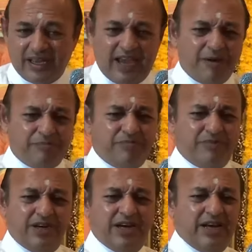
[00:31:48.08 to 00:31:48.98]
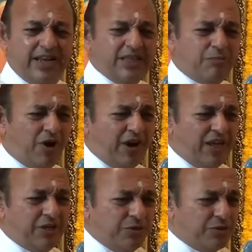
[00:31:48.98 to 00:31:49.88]
Get up early in the
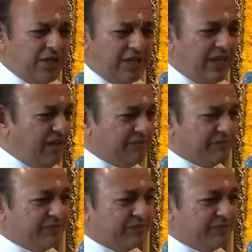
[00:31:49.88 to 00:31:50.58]
morning at 2:30,